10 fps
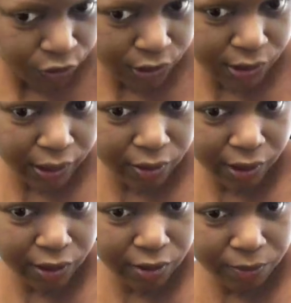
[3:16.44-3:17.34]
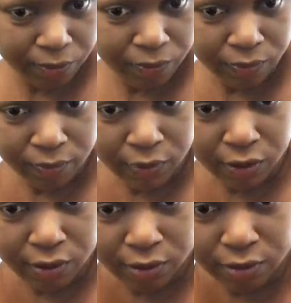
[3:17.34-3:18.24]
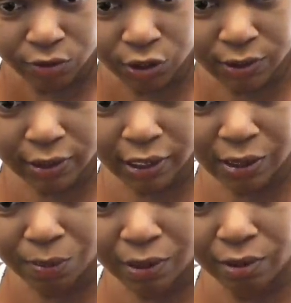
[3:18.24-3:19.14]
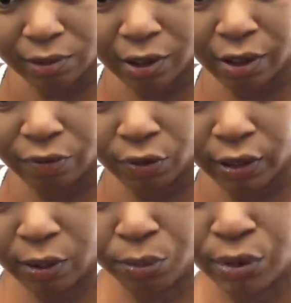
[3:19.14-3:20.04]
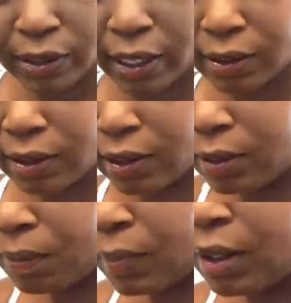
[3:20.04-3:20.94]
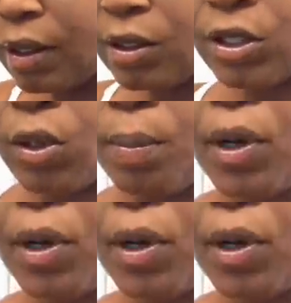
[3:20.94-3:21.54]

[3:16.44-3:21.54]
just like that, just to keep it covered and protected. So